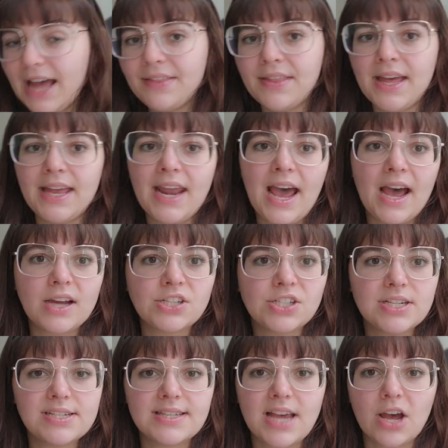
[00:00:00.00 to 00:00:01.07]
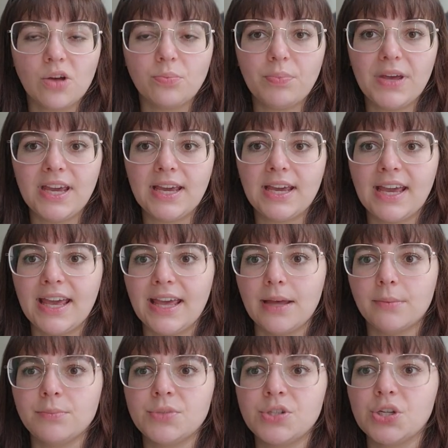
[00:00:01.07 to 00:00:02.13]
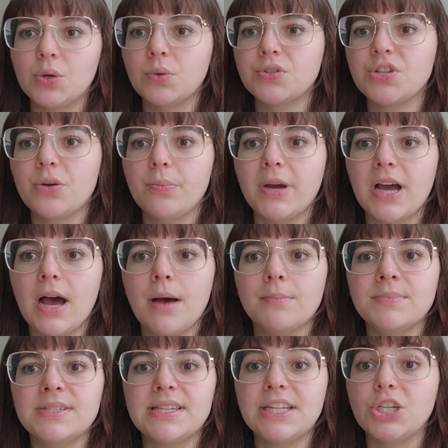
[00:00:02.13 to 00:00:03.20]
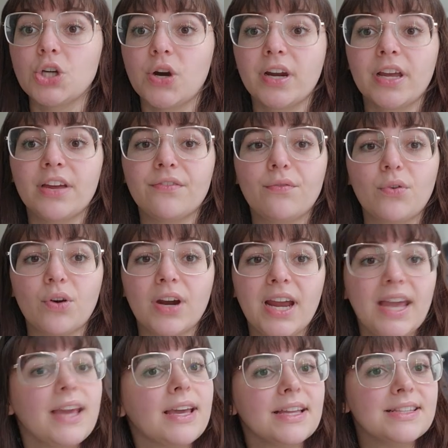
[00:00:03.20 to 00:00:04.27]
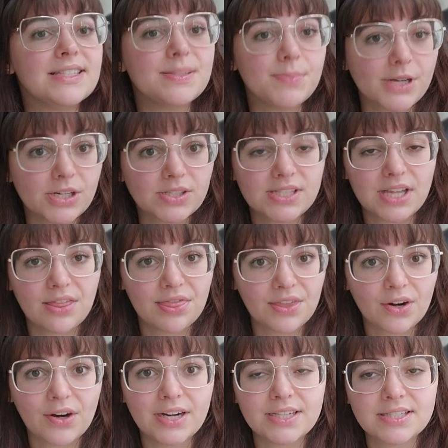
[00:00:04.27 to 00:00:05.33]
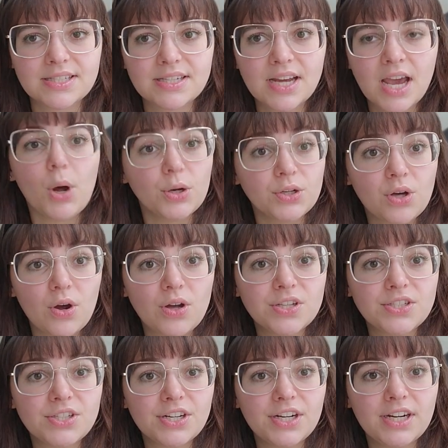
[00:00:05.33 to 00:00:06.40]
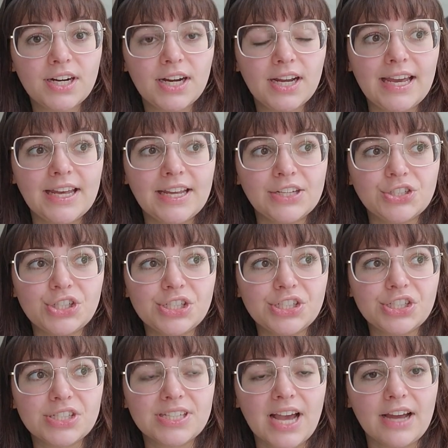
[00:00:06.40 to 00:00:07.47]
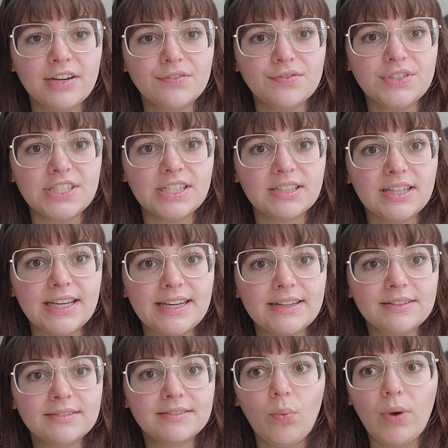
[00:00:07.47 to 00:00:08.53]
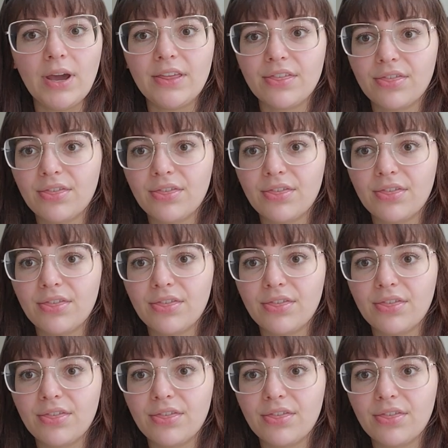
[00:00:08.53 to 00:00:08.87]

And then as she's helping him, she also becomes the target for a conspiracy theorist podcaster, and she's just kind of dealing with